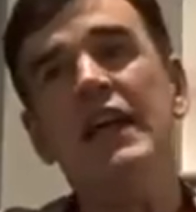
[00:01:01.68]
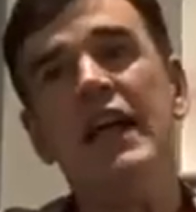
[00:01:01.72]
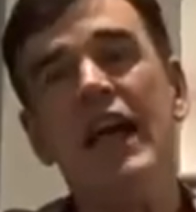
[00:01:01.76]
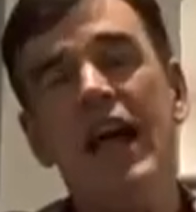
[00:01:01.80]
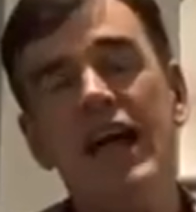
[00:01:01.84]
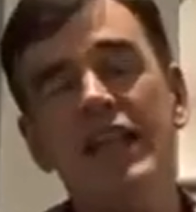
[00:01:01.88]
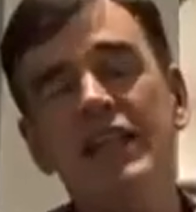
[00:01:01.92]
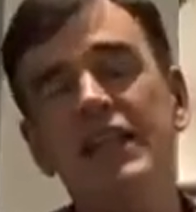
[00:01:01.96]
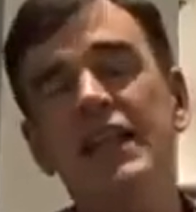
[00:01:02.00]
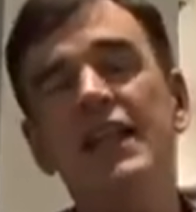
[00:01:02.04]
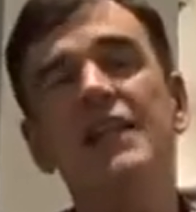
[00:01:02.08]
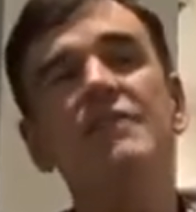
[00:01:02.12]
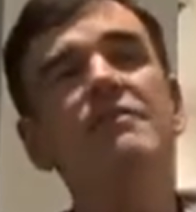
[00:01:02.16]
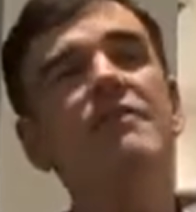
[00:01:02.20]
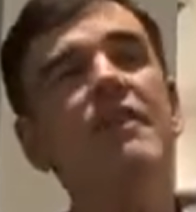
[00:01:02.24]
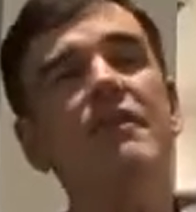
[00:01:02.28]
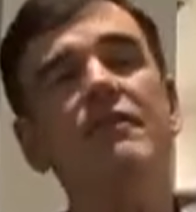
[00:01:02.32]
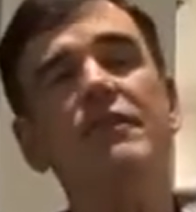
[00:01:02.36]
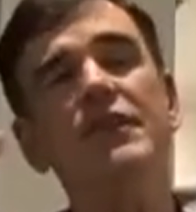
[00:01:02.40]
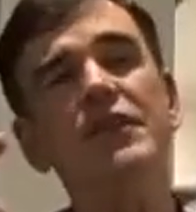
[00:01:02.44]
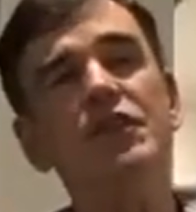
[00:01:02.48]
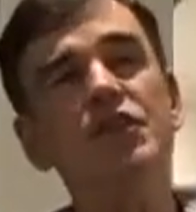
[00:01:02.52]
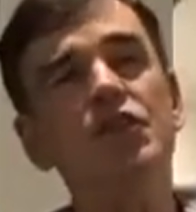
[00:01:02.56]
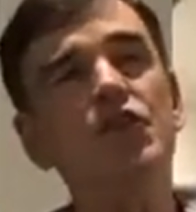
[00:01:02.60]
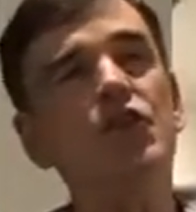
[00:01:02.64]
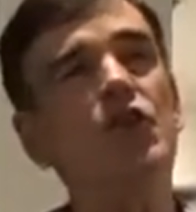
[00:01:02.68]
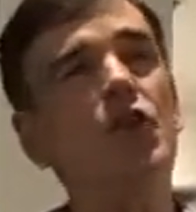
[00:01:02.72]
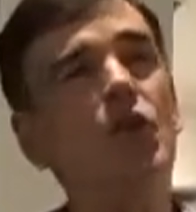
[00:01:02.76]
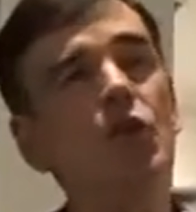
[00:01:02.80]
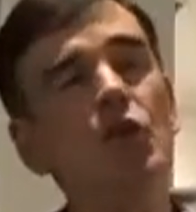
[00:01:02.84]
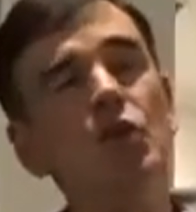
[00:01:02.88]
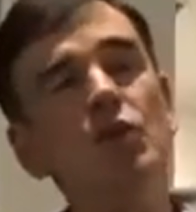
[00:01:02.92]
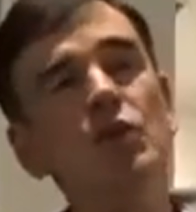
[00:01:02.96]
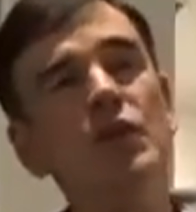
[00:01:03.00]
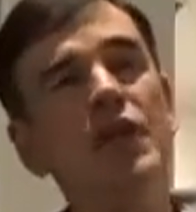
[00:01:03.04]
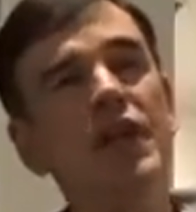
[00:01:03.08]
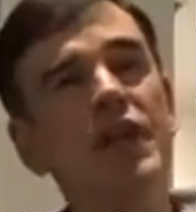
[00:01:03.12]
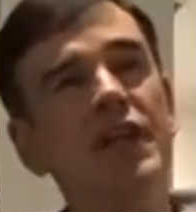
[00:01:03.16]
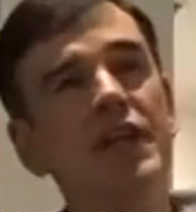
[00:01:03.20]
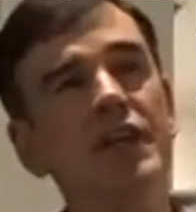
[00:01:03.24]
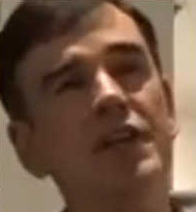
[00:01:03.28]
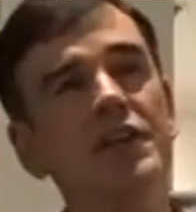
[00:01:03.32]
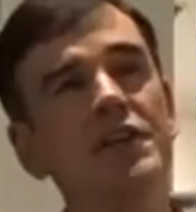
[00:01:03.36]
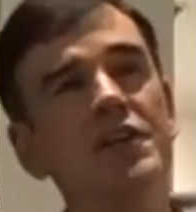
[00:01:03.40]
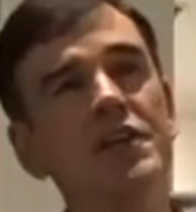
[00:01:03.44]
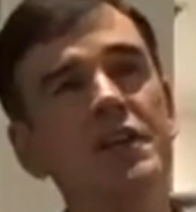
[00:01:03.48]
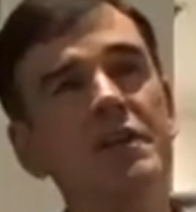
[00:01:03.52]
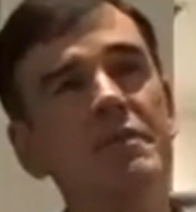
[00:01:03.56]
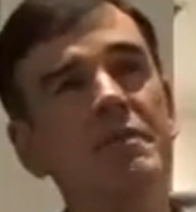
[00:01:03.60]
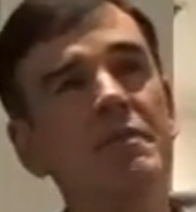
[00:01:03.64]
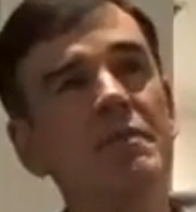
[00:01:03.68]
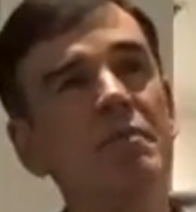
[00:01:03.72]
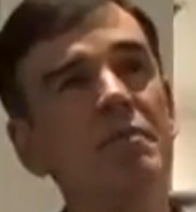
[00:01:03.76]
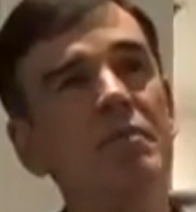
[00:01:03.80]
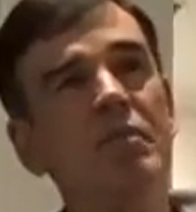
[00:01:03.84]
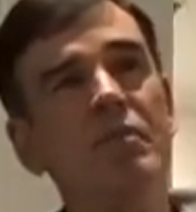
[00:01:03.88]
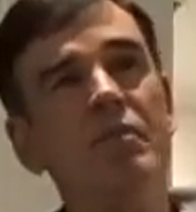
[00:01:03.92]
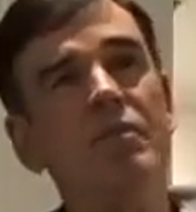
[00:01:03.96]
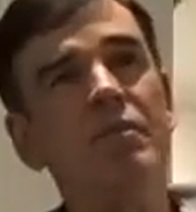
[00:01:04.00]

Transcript: at the end of every school year, Jim,